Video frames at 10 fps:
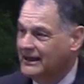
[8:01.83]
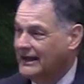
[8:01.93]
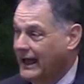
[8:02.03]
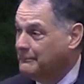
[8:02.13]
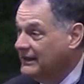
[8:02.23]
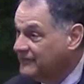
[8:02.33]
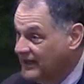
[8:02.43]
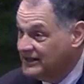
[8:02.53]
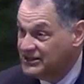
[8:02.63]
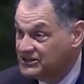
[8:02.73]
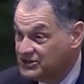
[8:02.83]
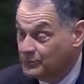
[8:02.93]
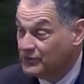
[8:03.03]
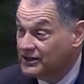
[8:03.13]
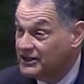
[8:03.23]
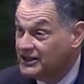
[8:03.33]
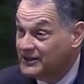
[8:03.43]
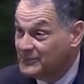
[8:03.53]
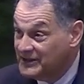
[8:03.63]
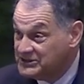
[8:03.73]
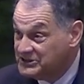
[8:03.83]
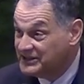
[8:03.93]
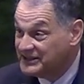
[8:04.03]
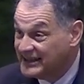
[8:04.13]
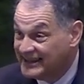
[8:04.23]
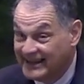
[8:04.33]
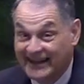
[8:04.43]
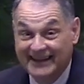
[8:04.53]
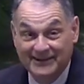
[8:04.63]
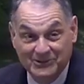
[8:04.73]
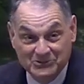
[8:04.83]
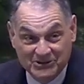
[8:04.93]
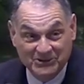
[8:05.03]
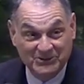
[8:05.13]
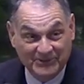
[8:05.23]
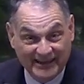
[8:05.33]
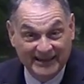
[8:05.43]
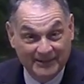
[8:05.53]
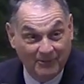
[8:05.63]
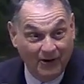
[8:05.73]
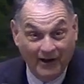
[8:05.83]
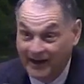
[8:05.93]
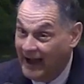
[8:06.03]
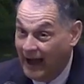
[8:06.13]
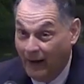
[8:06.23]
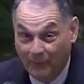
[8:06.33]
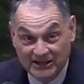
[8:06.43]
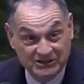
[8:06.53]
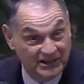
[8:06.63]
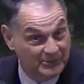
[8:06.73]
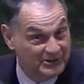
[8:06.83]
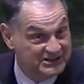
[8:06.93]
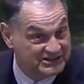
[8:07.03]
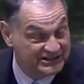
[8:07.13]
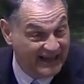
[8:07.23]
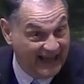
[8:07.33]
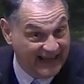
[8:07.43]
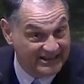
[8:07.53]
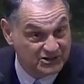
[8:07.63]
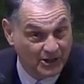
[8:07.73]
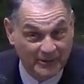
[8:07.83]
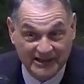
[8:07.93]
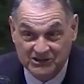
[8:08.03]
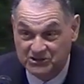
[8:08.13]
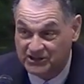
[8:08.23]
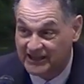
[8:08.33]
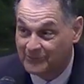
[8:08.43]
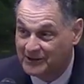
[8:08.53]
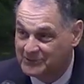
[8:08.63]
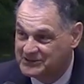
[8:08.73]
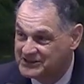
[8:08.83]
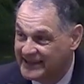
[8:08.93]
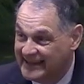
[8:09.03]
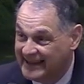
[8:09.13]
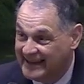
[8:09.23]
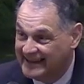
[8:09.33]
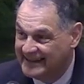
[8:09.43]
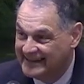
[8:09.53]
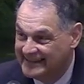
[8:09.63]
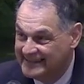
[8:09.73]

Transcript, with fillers: And I bet they did some real wishing that night, don't you? Thinking, boy, I wish it was day so we could see what was ahead.